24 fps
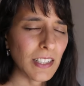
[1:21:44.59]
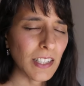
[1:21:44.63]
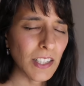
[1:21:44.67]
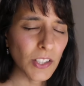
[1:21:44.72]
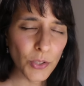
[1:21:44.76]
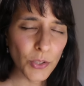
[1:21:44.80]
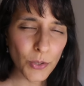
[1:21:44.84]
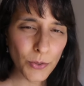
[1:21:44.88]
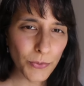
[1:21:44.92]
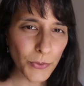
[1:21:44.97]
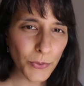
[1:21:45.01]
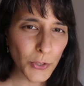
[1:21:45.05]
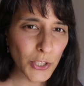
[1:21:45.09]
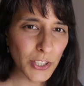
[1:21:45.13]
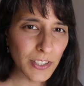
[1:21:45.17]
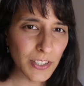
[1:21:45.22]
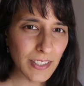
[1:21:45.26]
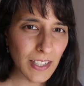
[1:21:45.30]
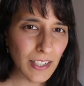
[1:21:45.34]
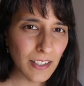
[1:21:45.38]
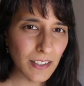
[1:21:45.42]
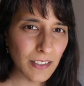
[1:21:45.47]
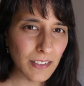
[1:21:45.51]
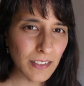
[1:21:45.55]
in your
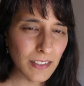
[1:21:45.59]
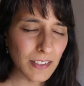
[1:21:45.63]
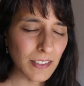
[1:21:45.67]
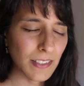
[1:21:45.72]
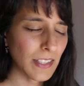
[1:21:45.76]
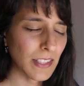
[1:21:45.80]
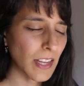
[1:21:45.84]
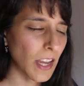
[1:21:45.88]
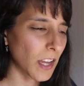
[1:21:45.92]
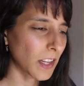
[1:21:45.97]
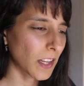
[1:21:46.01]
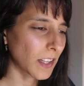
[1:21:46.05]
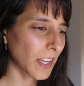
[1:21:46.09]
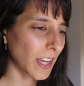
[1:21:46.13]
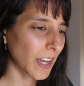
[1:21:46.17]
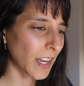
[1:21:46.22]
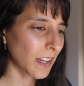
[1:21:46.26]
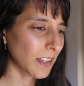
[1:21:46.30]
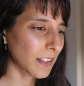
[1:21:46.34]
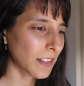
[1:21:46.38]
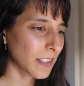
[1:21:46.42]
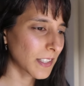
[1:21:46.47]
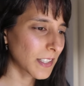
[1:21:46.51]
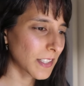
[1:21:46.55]
first house.
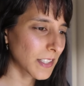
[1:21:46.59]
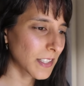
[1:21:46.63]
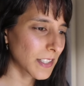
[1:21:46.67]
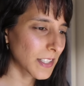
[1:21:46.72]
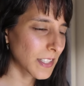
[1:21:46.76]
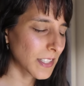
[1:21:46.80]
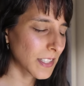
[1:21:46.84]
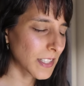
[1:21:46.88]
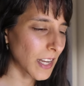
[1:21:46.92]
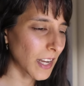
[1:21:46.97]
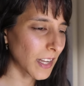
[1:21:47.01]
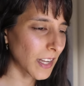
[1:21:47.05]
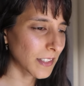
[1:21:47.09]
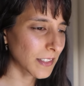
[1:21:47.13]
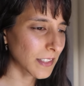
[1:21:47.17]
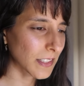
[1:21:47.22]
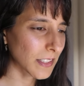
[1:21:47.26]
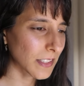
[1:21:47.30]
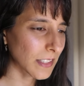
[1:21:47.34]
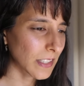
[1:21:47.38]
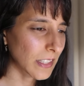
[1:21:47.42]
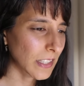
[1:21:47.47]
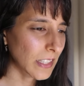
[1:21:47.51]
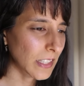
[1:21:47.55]
Okay, this is
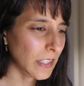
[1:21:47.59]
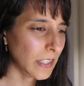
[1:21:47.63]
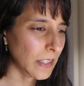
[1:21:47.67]
intense.